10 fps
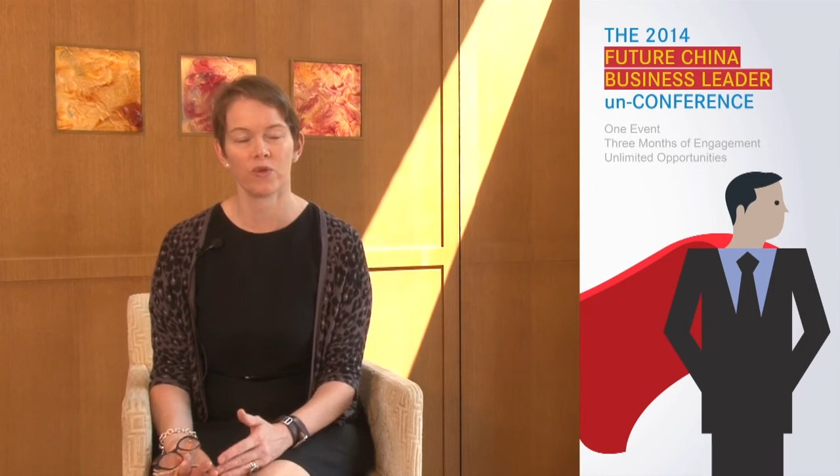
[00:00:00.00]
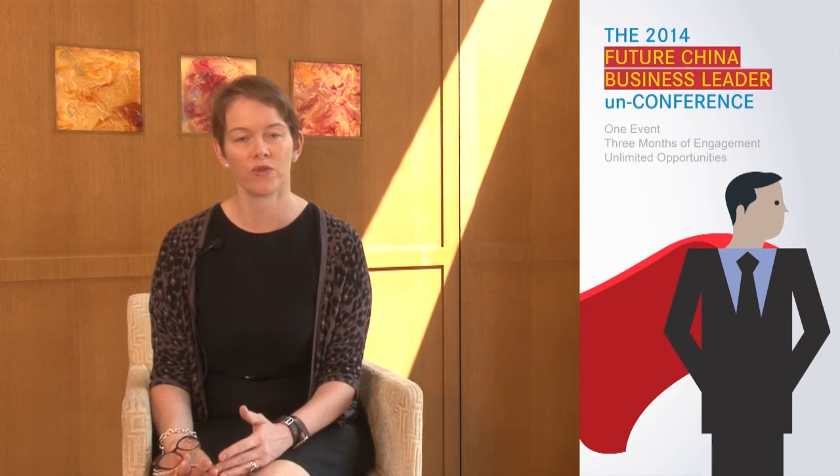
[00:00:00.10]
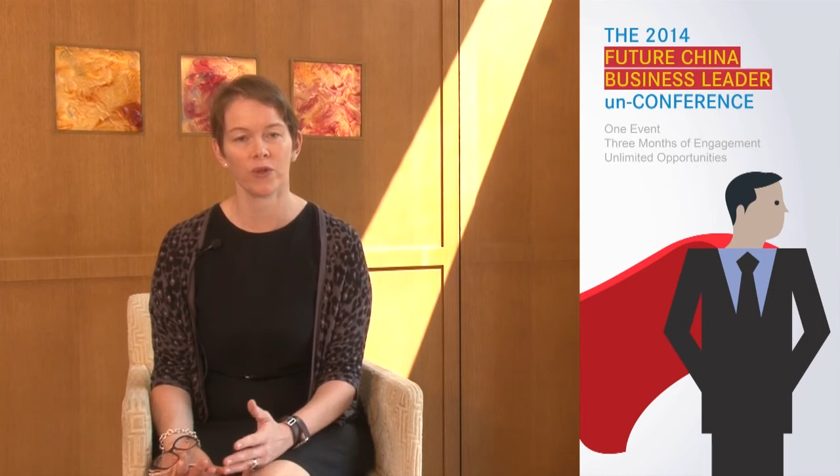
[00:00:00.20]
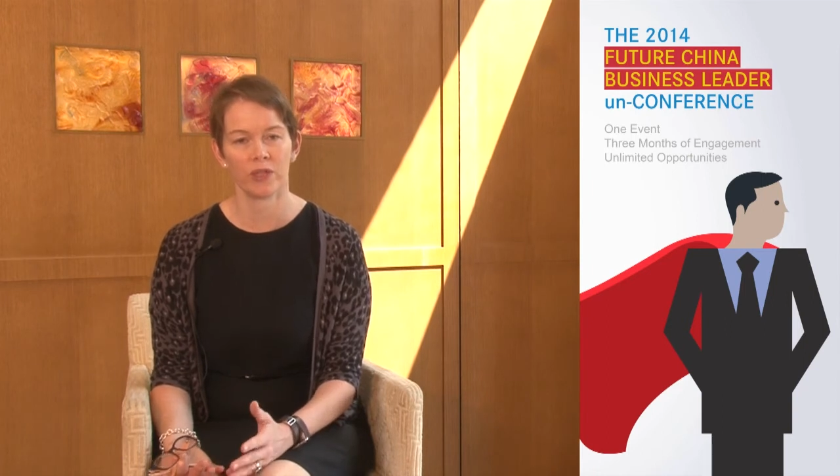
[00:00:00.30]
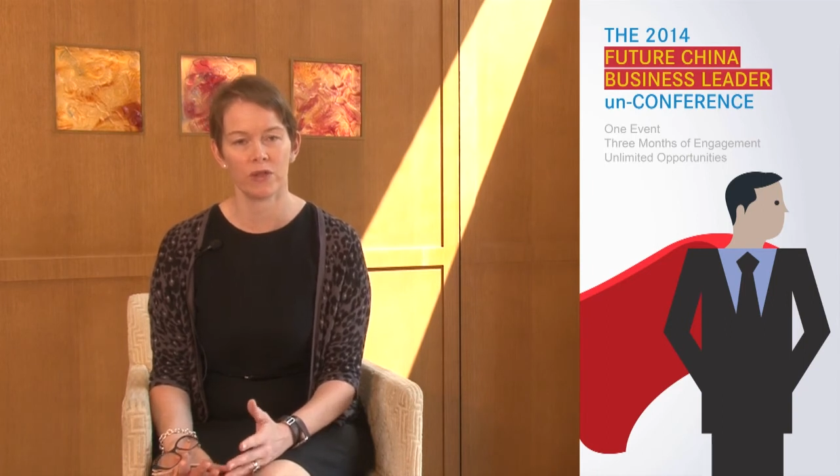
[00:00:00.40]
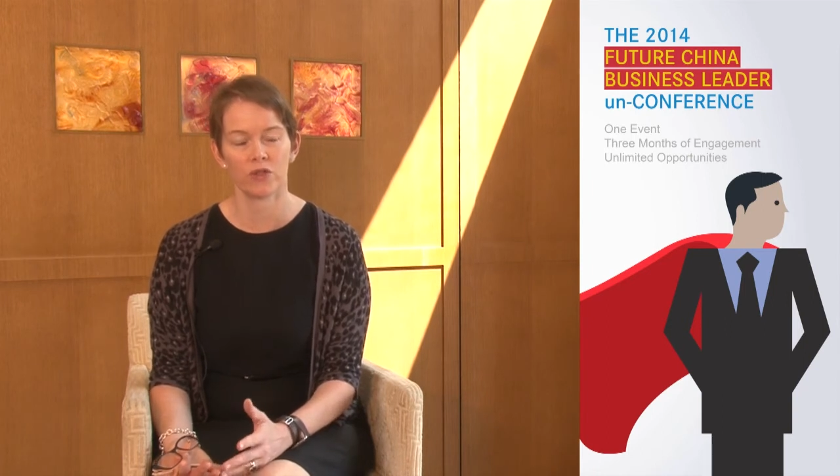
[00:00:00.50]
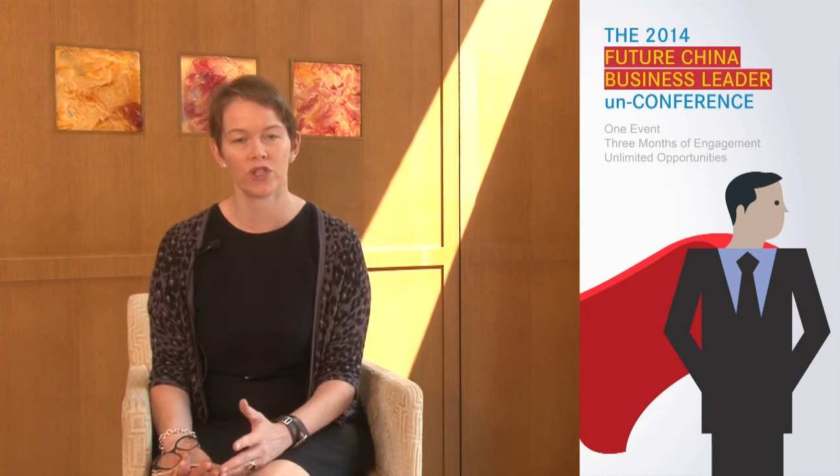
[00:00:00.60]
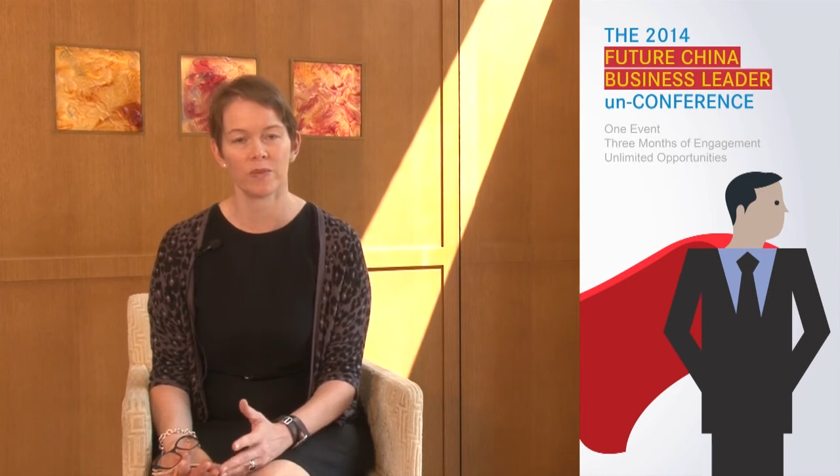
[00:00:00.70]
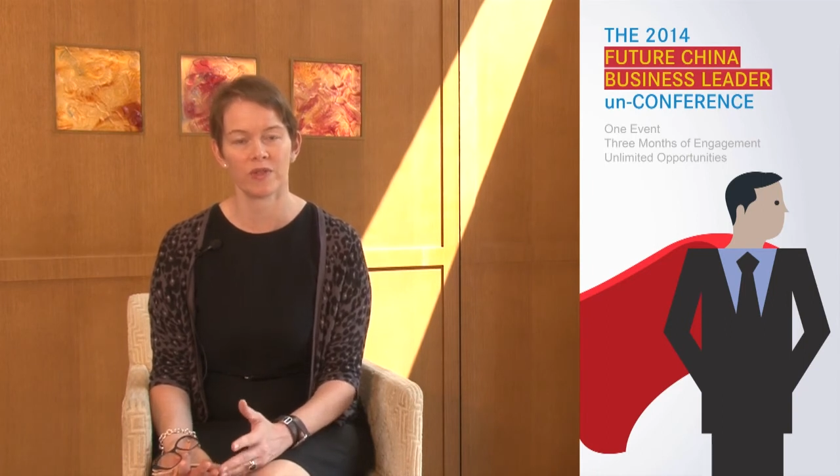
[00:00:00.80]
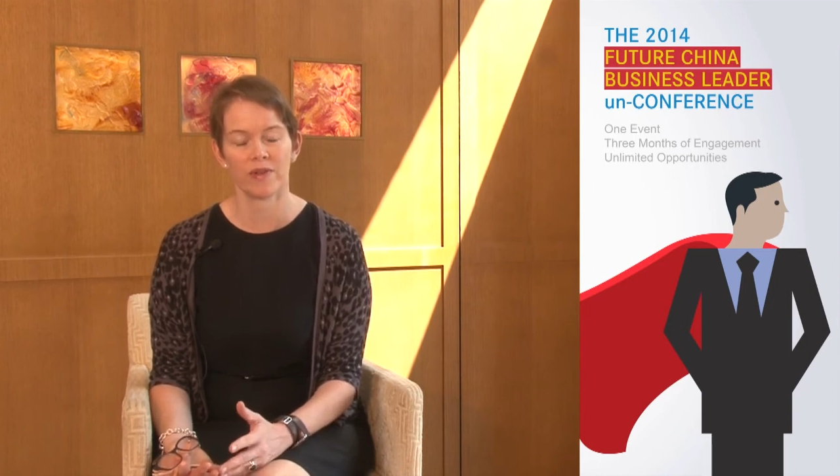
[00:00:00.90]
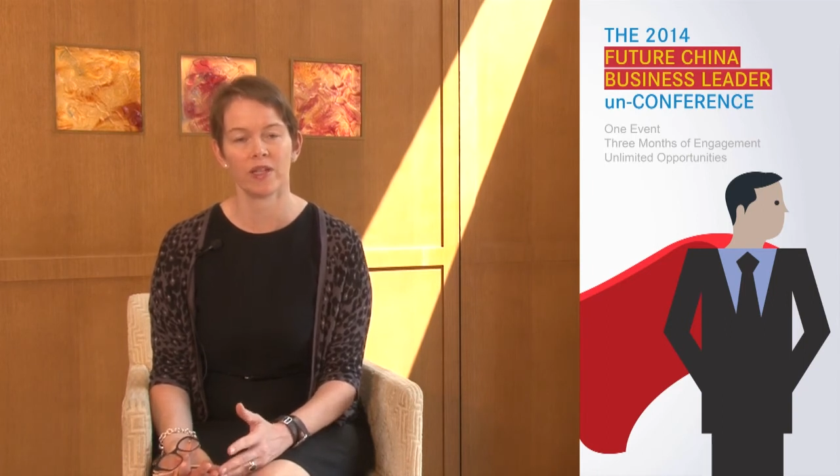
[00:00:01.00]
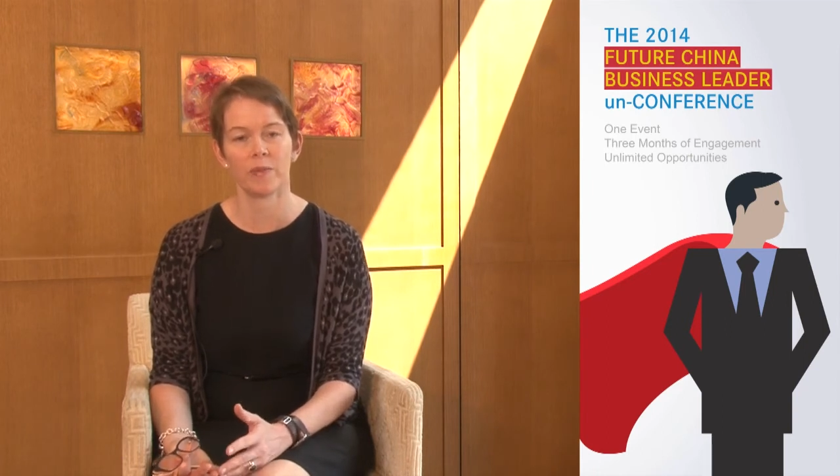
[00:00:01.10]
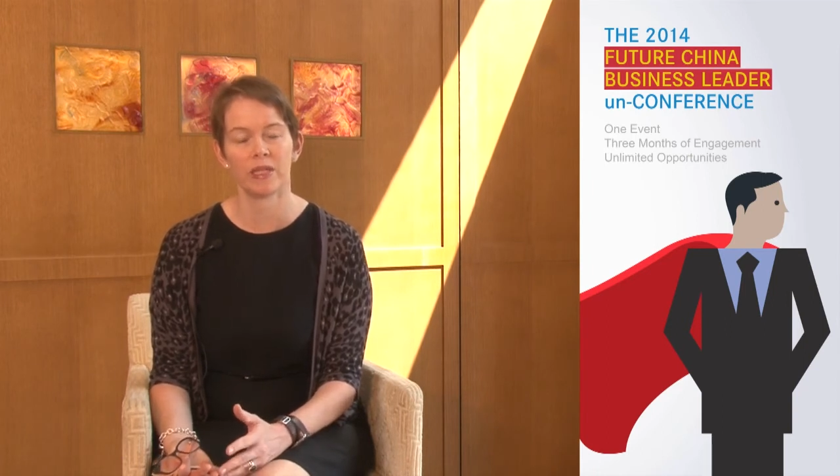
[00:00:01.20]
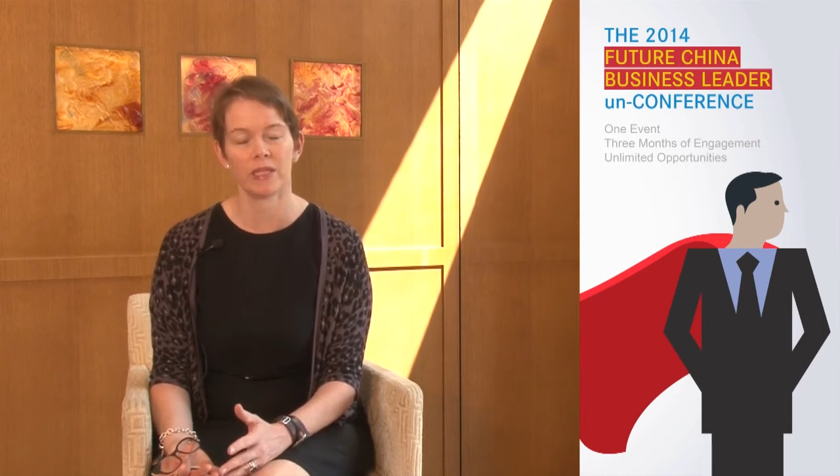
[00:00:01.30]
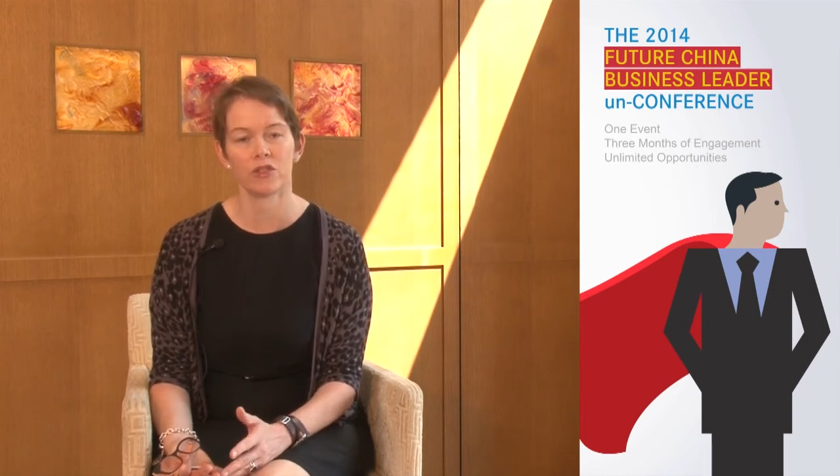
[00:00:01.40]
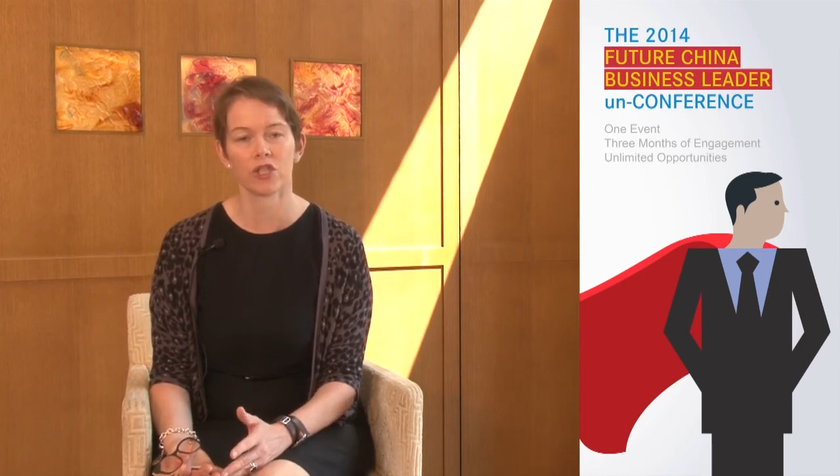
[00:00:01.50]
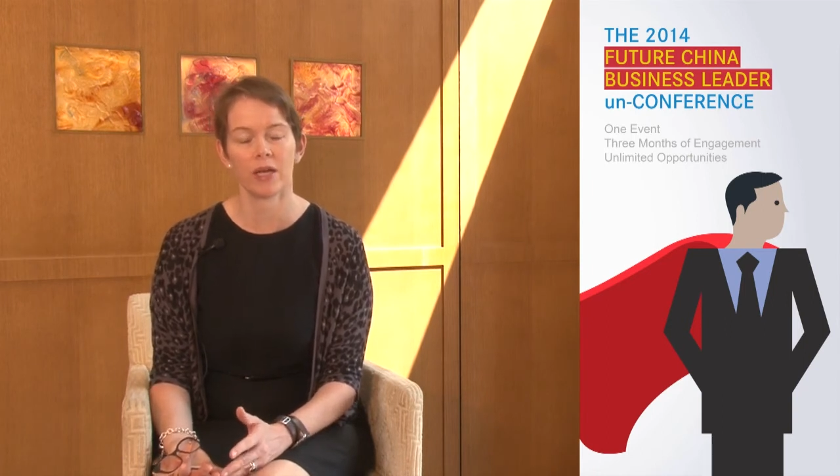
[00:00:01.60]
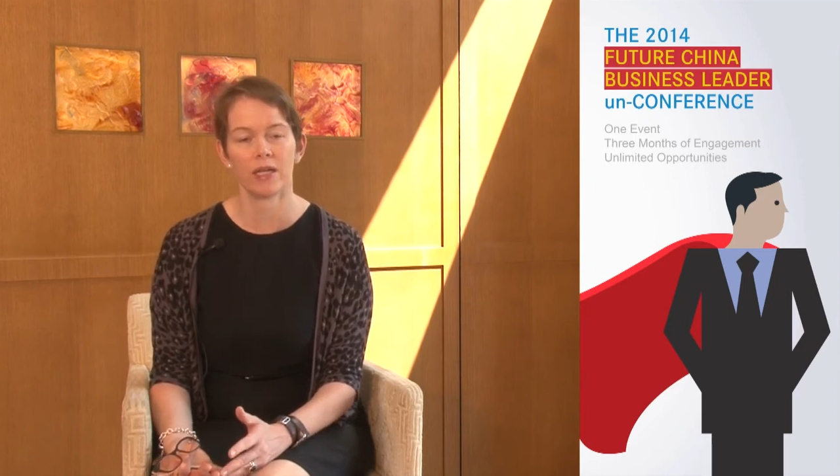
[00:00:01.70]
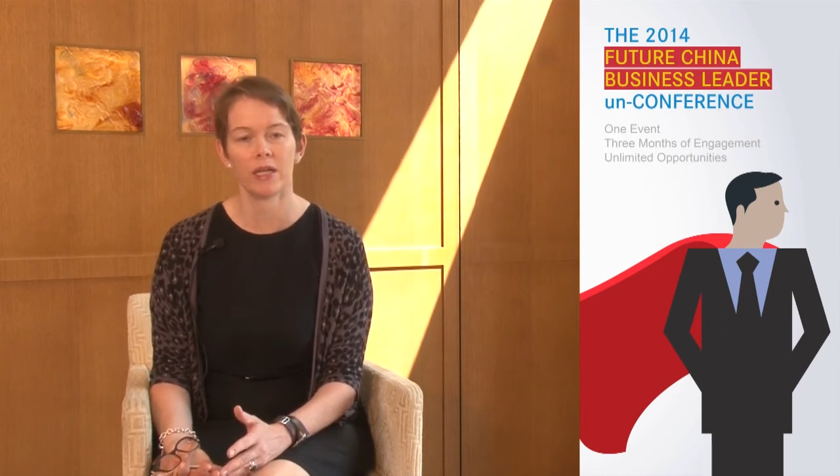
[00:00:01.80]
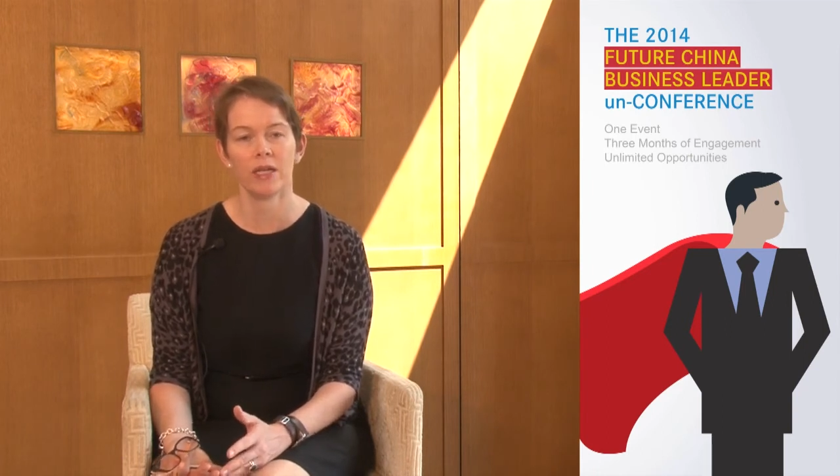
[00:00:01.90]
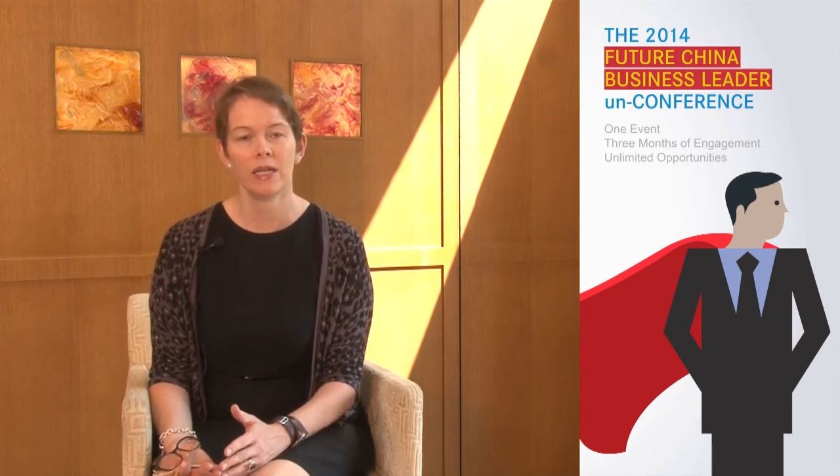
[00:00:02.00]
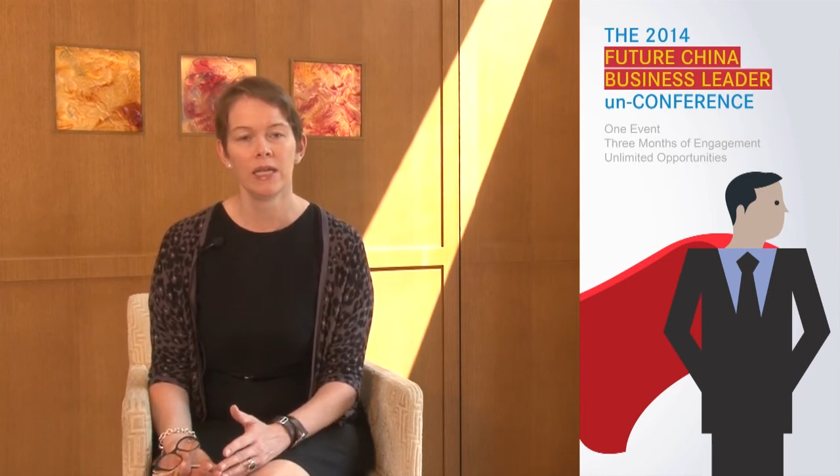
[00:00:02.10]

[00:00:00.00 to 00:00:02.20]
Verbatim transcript: for leadership development in China